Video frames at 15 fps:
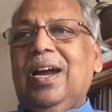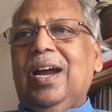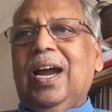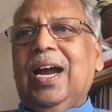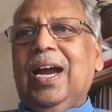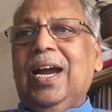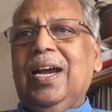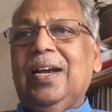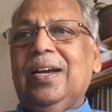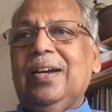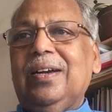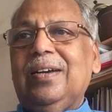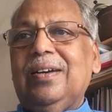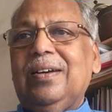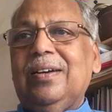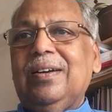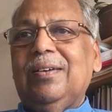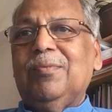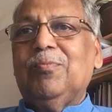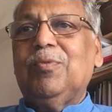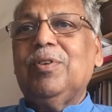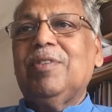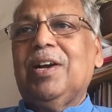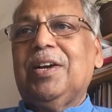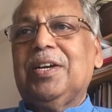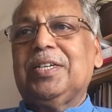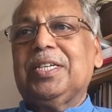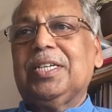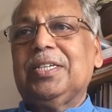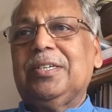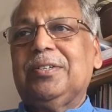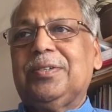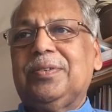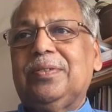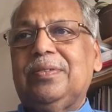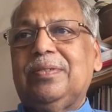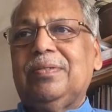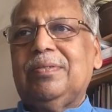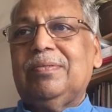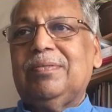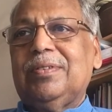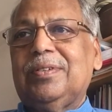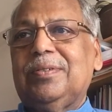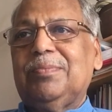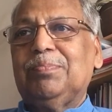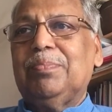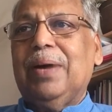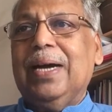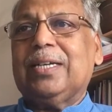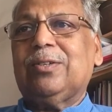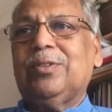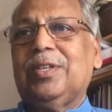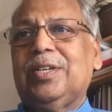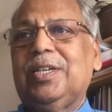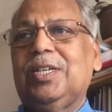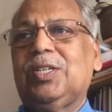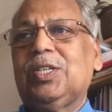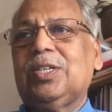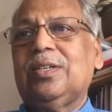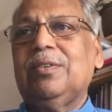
and we will return it back to the nature.